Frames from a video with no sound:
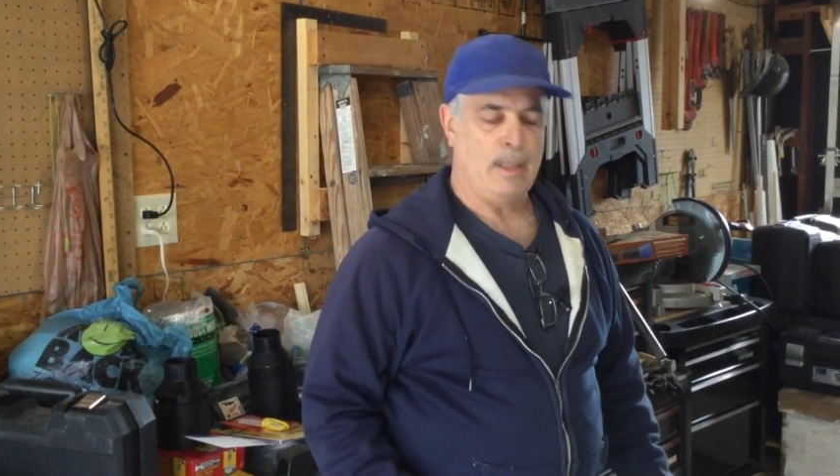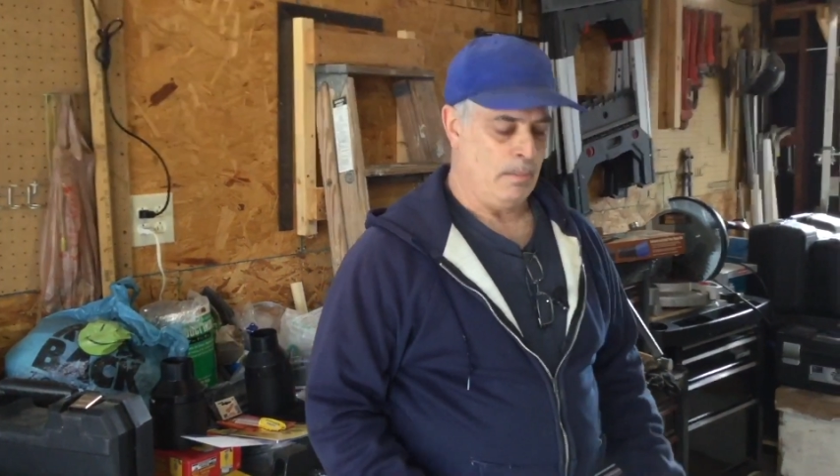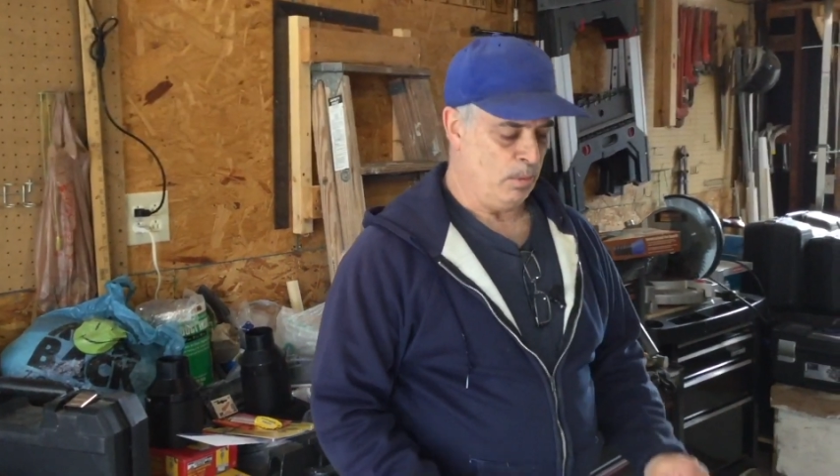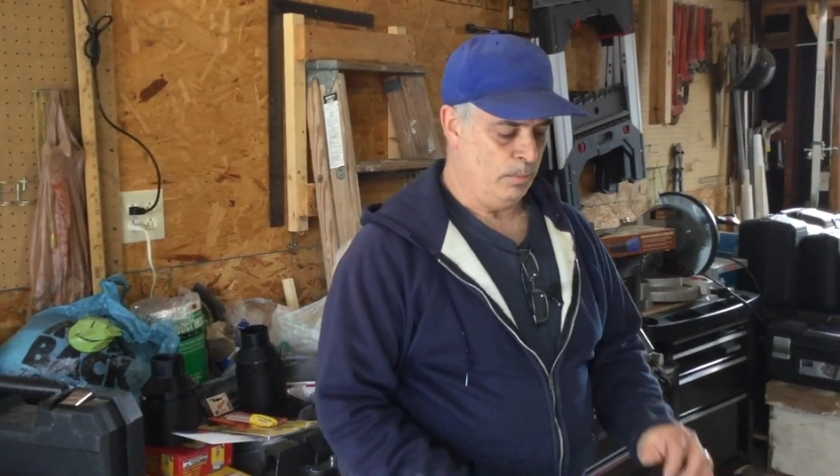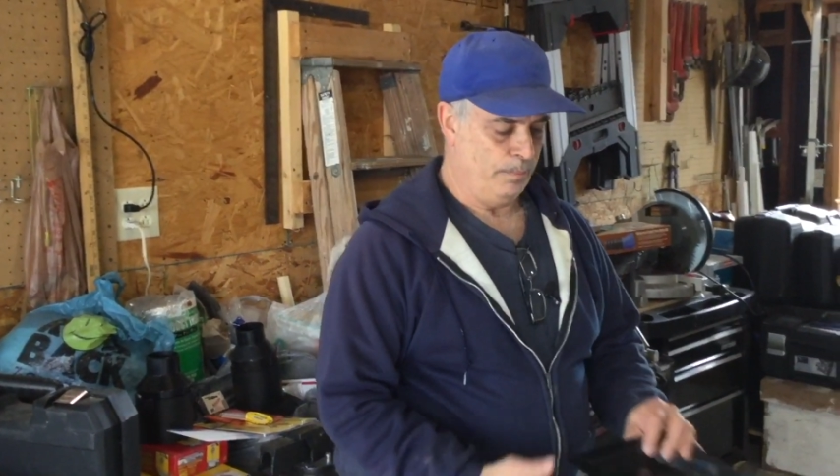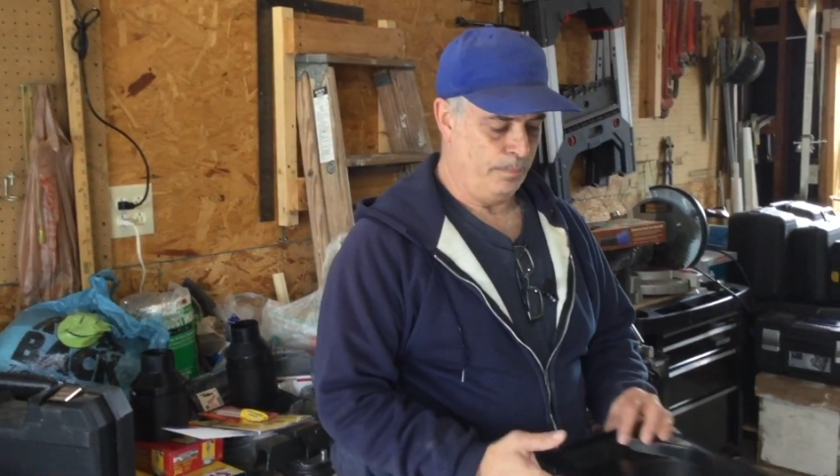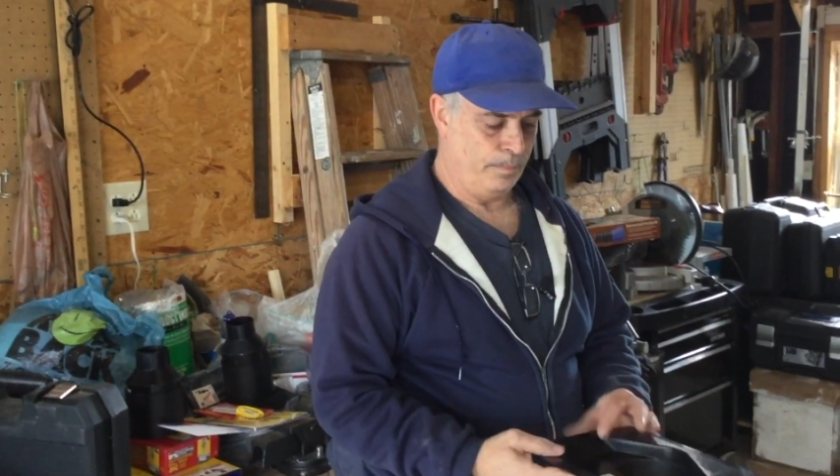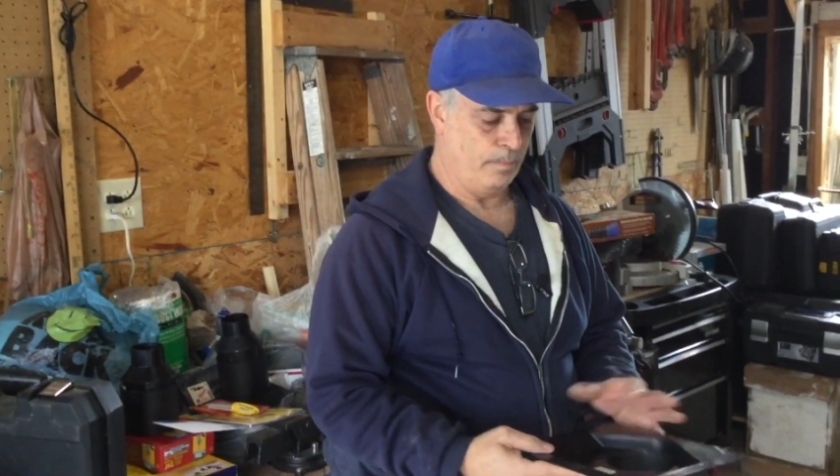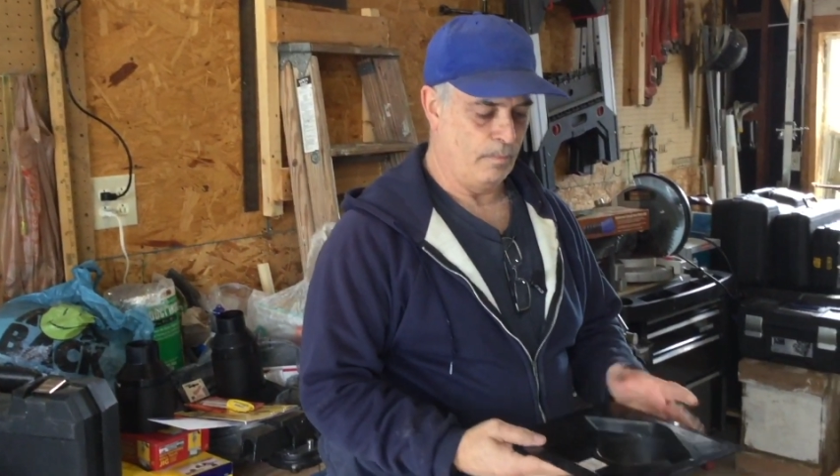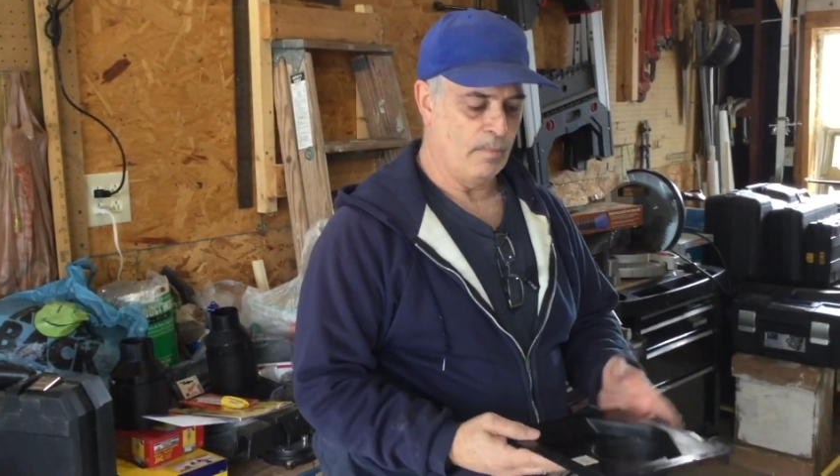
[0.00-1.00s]
table.
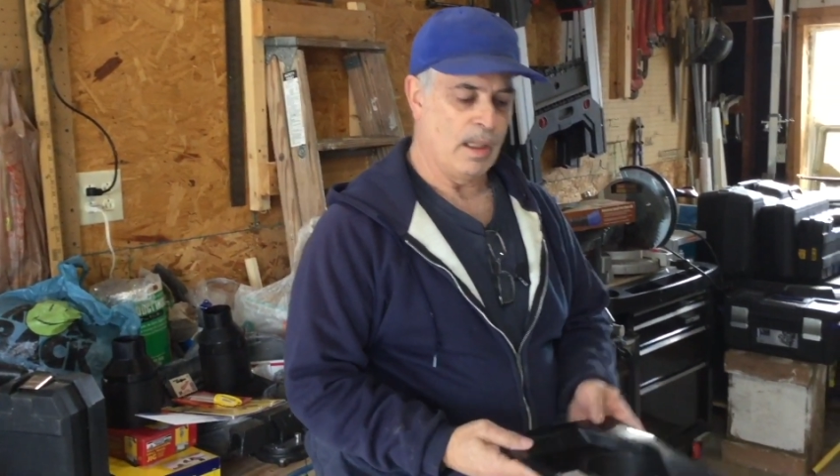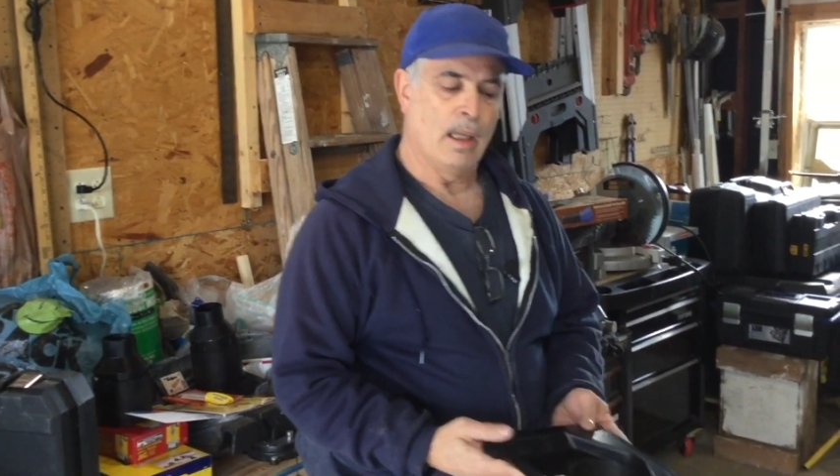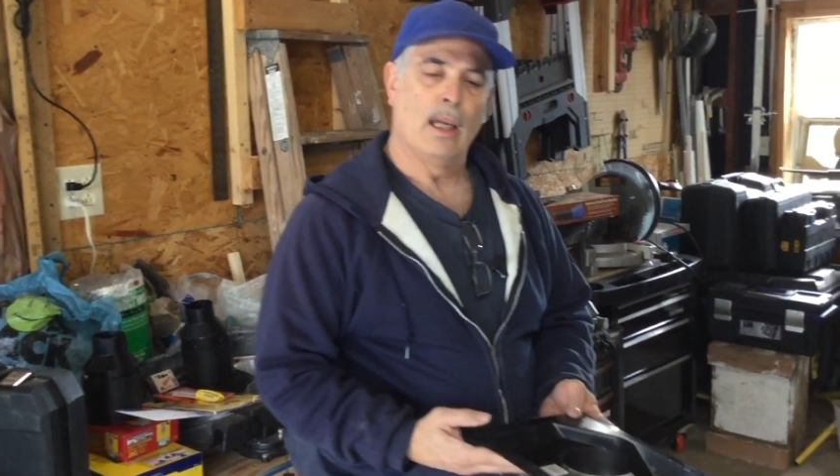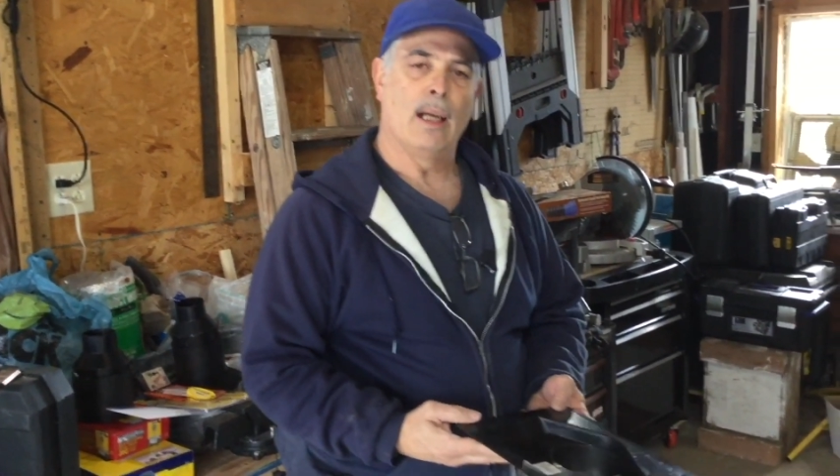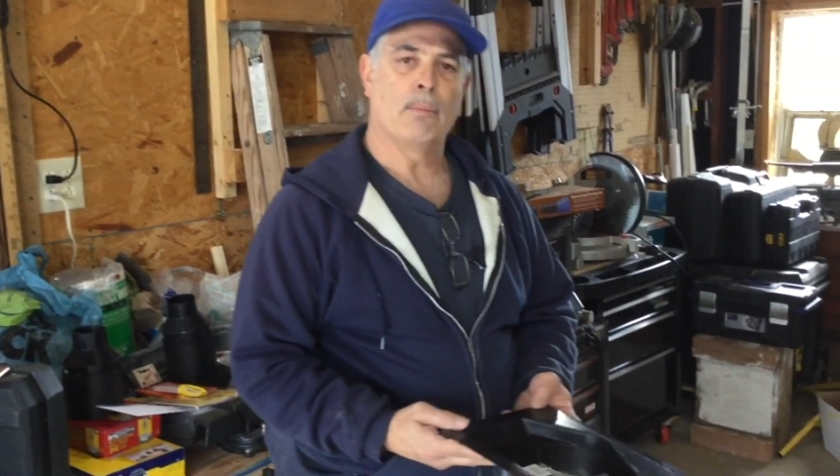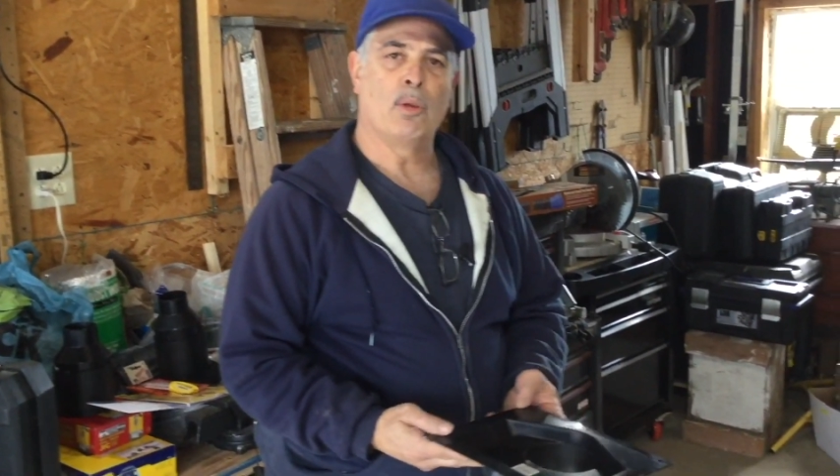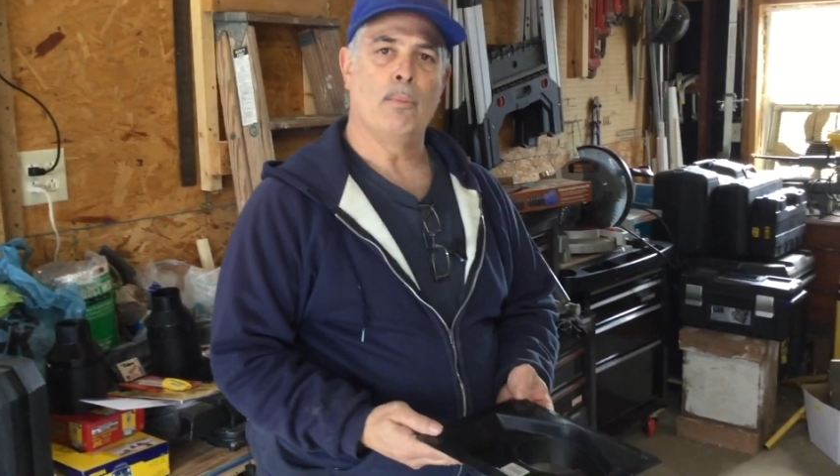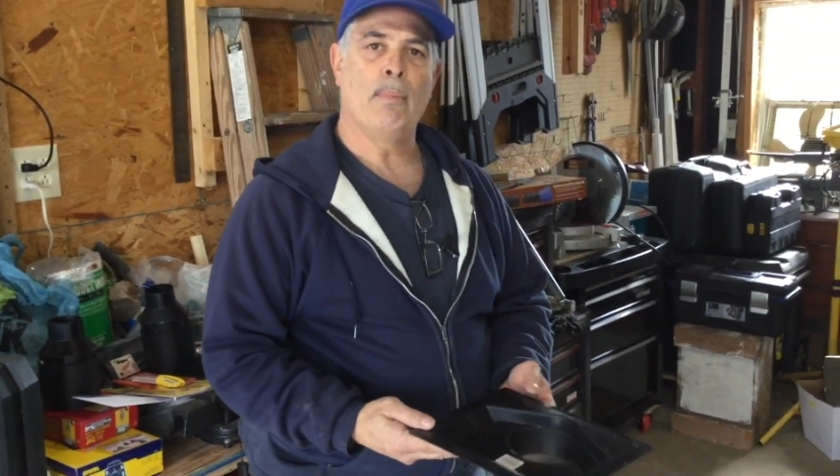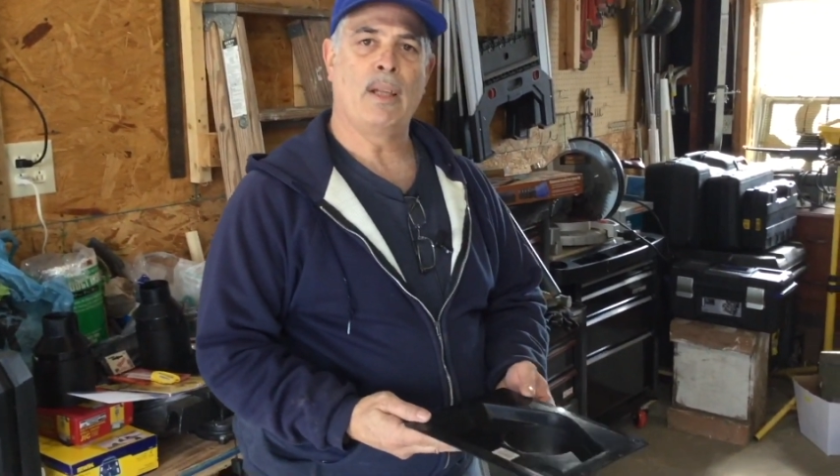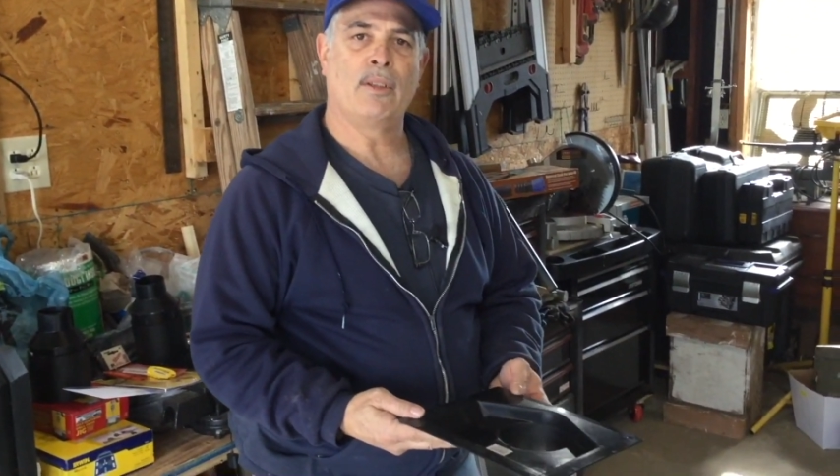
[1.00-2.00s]
I'm going to
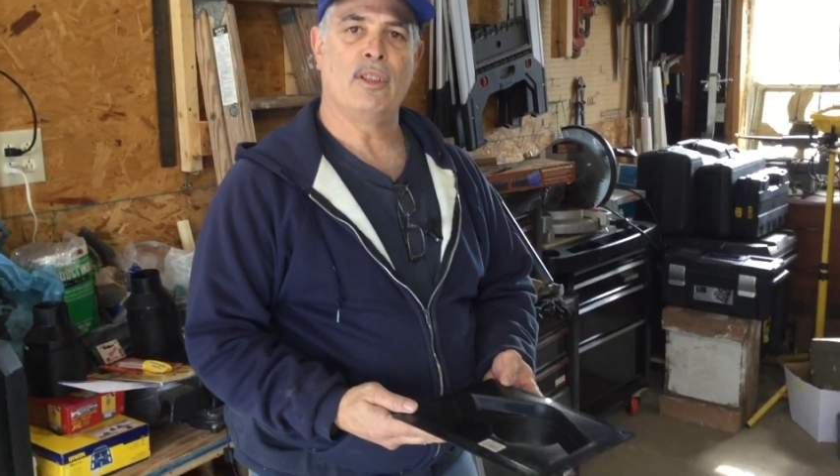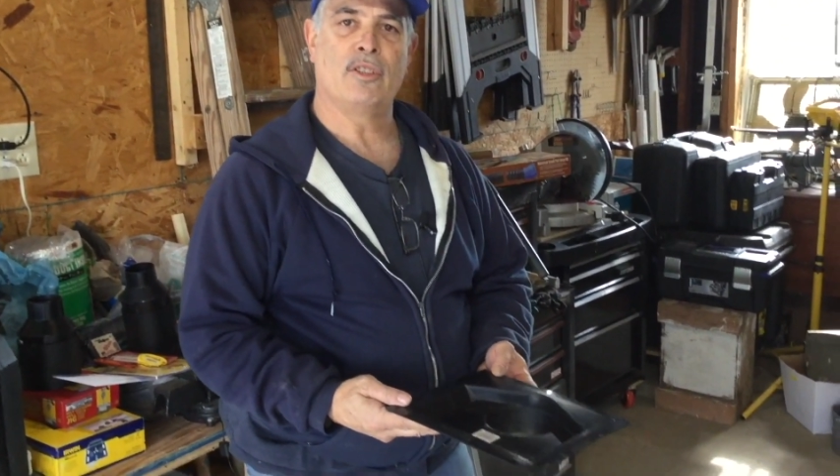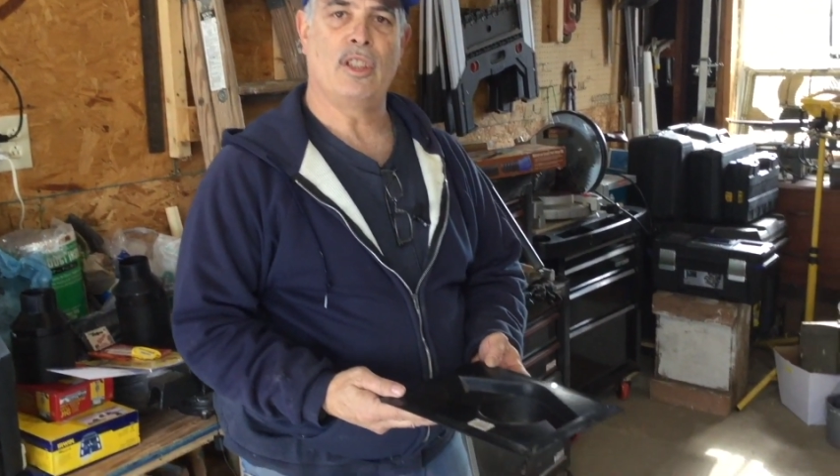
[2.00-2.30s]
mount this